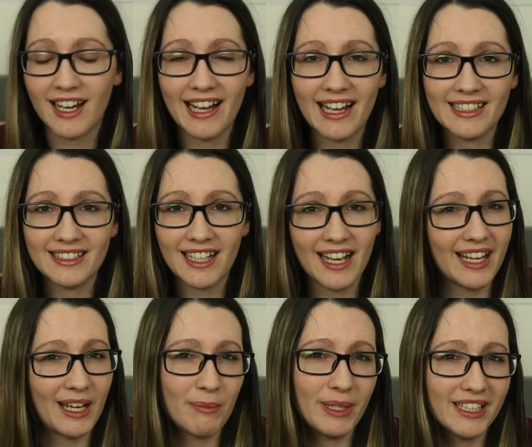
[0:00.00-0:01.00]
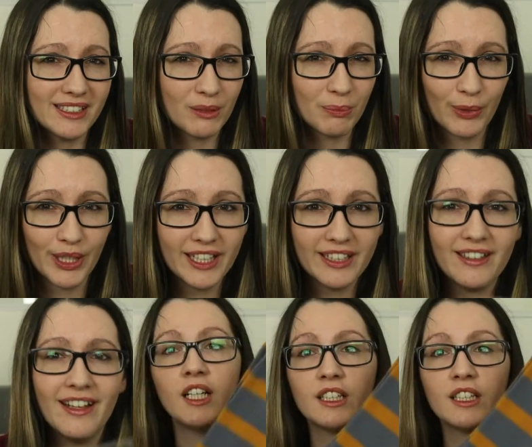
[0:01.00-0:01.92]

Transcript: I guess I can't be disappointed.